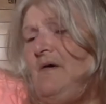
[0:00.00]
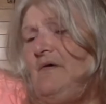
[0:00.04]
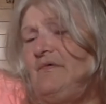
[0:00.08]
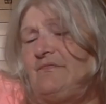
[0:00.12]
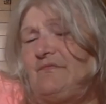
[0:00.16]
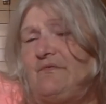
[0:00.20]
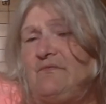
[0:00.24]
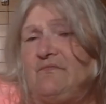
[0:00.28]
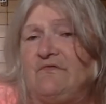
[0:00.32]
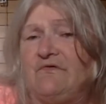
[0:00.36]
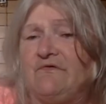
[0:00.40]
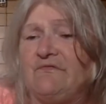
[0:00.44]

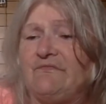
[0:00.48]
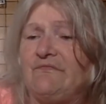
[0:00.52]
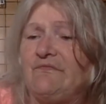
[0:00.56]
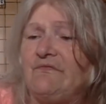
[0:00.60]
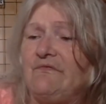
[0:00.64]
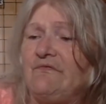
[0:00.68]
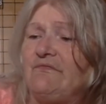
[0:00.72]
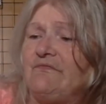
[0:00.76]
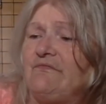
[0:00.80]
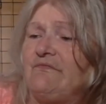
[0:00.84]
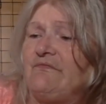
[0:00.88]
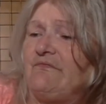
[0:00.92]
So this
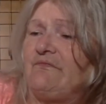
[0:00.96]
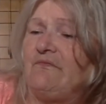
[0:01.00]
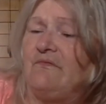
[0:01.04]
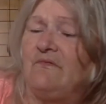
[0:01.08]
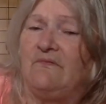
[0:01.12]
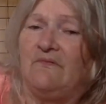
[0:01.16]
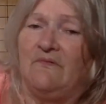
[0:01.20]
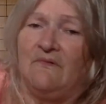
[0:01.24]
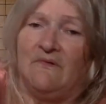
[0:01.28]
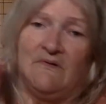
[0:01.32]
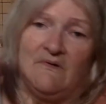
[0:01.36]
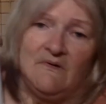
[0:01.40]
is
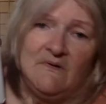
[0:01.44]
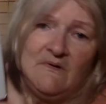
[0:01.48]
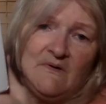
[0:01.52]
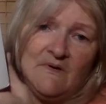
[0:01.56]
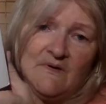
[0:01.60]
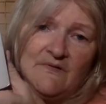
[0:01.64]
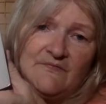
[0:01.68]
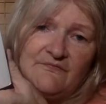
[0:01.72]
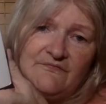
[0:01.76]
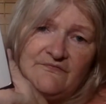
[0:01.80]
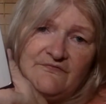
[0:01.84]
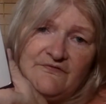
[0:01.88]

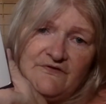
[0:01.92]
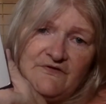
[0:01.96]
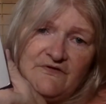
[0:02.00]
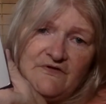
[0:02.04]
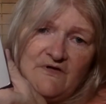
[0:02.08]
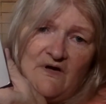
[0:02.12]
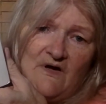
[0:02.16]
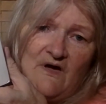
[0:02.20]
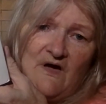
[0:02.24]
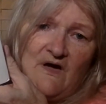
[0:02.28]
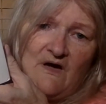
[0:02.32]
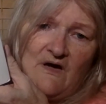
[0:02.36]

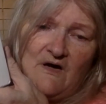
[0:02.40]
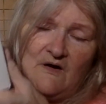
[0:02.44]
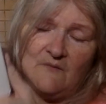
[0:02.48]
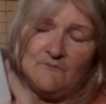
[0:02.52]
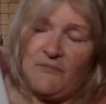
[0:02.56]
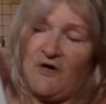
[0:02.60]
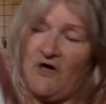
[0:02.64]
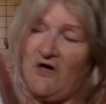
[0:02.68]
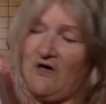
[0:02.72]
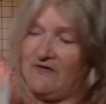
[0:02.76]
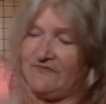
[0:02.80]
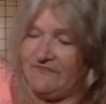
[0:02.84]
the, uh,
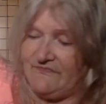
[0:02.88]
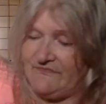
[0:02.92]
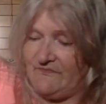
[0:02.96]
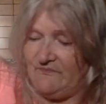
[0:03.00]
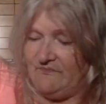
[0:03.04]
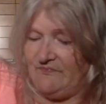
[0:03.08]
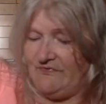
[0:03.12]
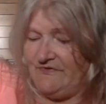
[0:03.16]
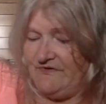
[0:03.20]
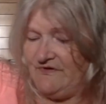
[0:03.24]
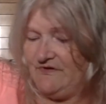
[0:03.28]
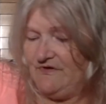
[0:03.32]

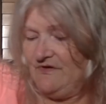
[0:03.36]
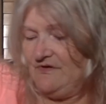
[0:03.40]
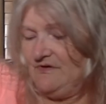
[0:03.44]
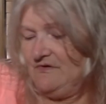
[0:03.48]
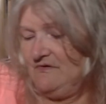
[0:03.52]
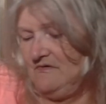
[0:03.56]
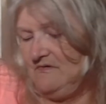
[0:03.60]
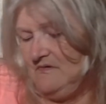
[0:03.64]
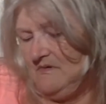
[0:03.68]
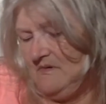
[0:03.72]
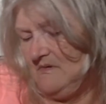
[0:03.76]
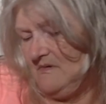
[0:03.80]
possibly,
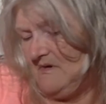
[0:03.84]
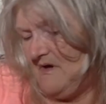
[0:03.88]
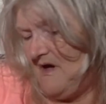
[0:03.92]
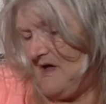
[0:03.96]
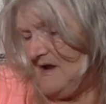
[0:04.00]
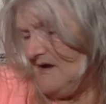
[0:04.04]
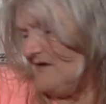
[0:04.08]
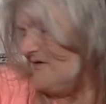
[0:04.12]
I